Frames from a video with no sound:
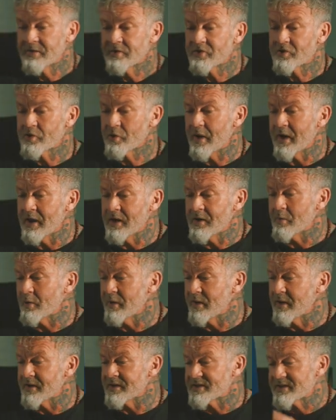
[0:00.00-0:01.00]
trained
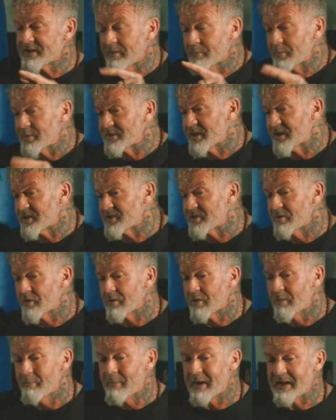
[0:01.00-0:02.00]
within a self-protection or
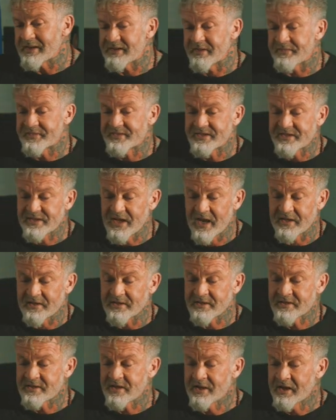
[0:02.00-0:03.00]
combative
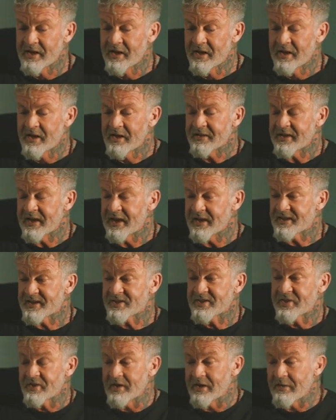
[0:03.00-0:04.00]
sense, that is
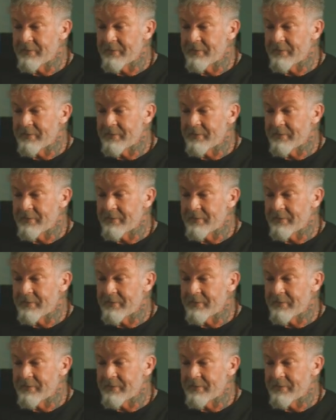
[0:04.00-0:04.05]
suddenly